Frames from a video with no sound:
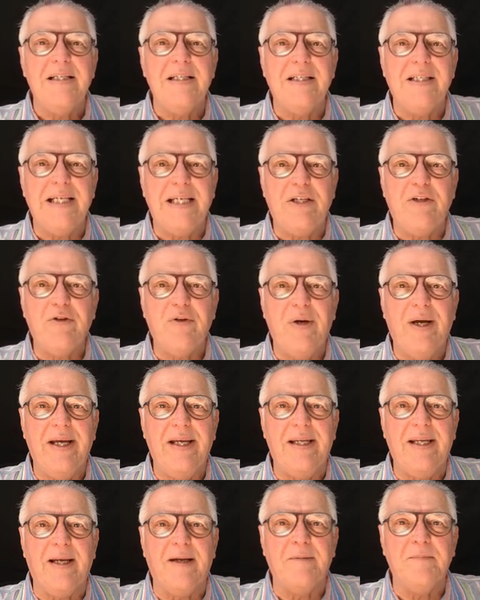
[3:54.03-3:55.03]
the
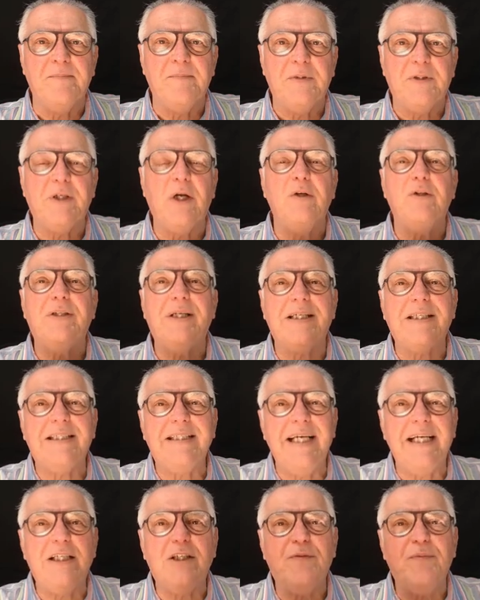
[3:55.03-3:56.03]
trading. So
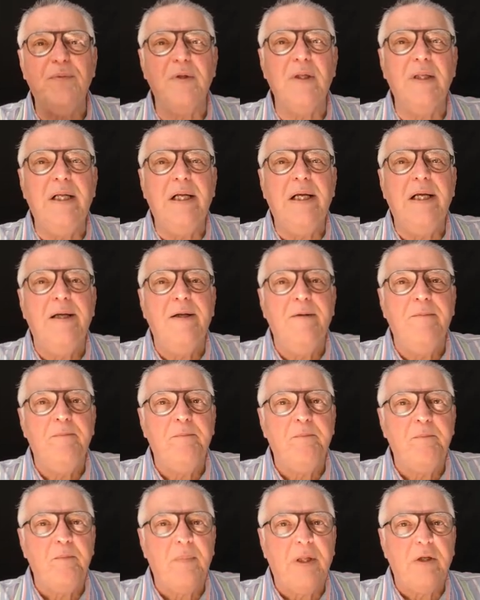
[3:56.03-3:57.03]
successful
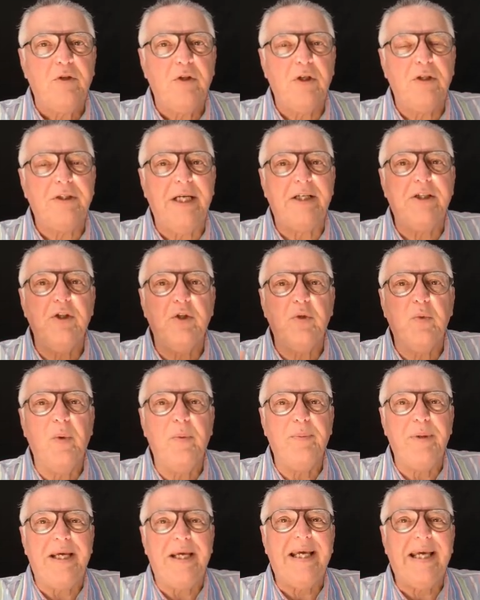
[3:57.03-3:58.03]
transactions will
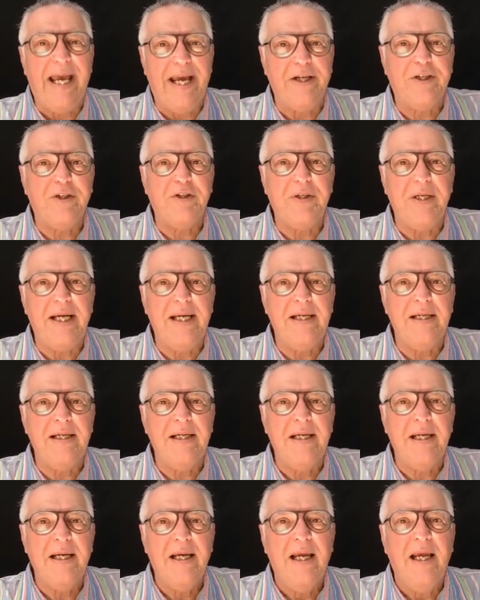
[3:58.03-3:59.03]
be cashed
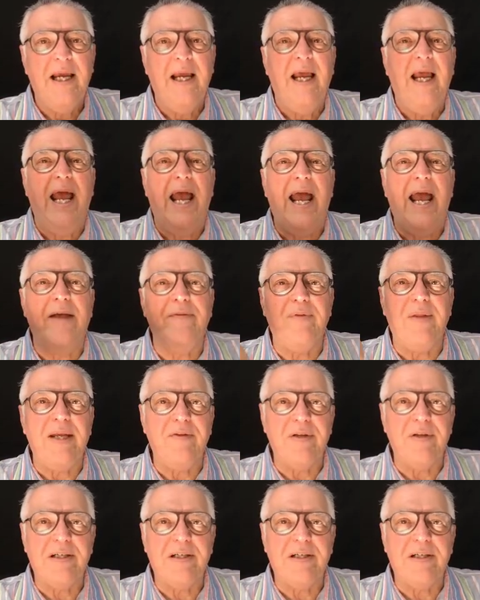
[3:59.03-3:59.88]
in, and then the